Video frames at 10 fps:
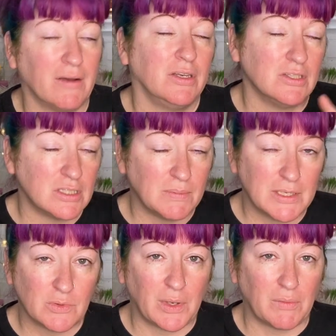It used to be
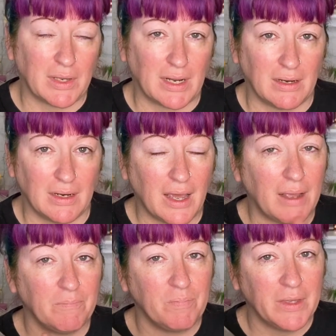
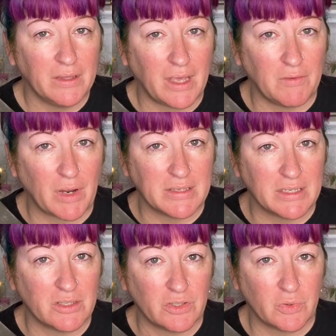$21.99. They raised
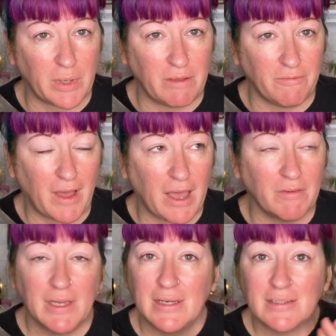it to $25.
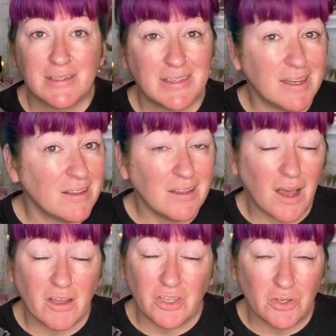Still
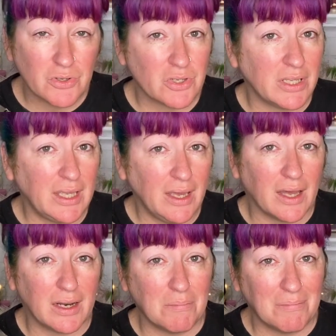usually
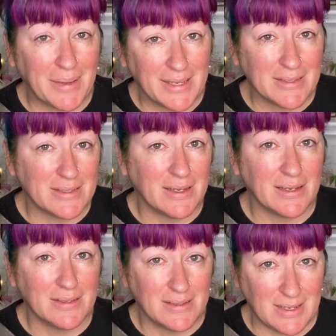an
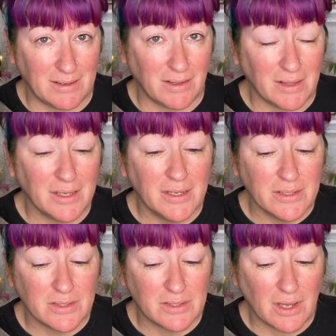amazing deal.
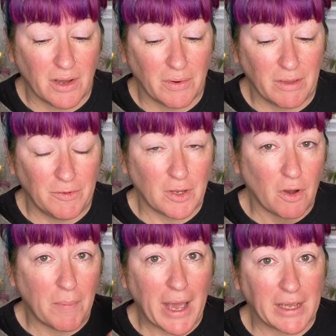So if you go
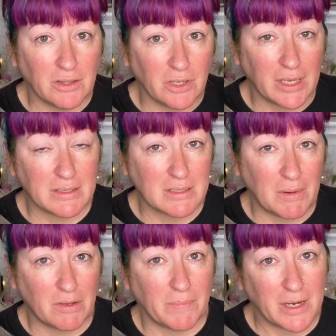back and look at some
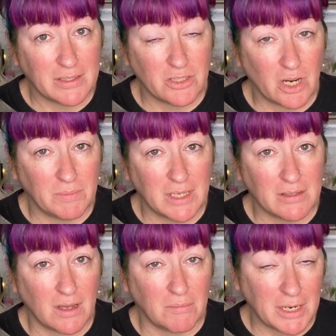other Boxycharm things
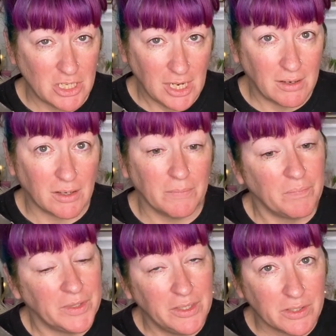on my channel,
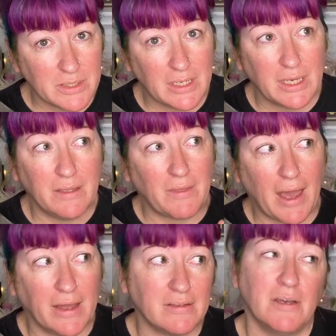you'll see
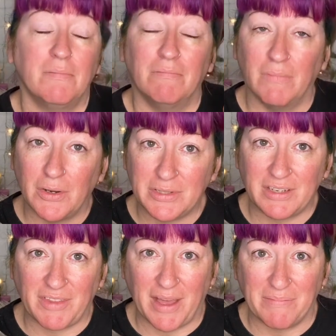that most
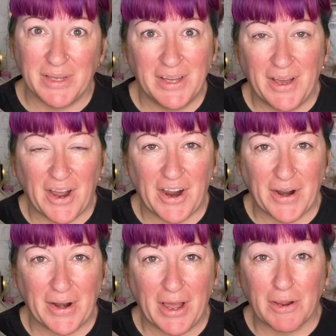of them
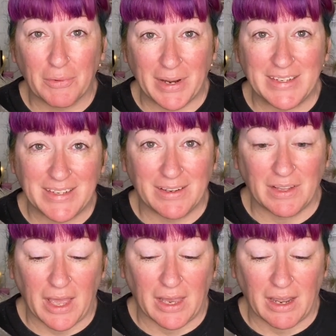are a great
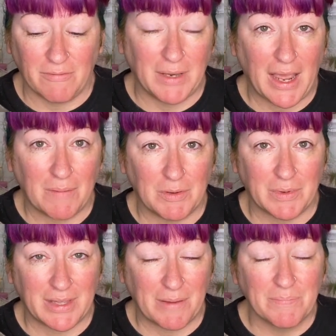deal and I've been happy
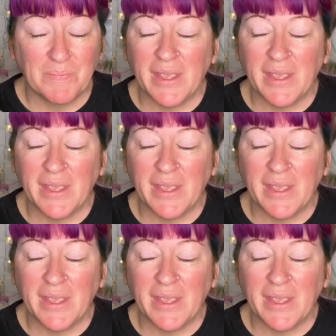with them.